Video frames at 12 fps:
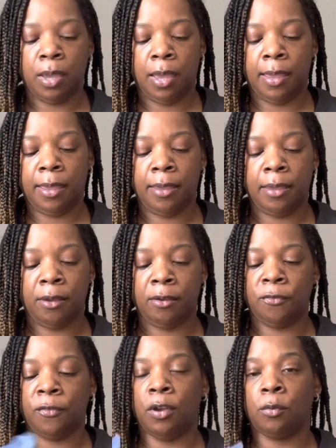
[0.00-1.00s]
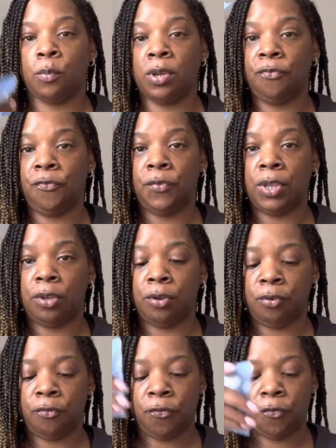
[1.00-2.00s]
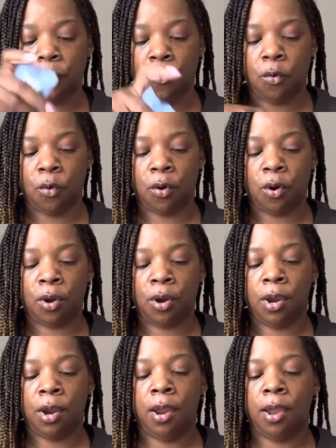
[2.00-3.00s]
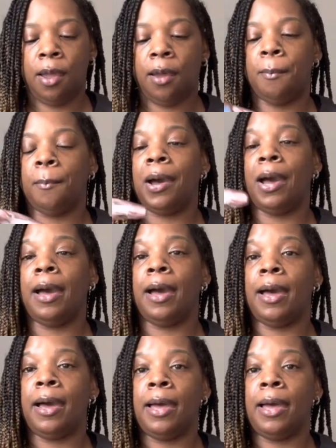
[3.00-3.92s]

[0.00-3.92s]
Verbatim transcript: I have a refill for my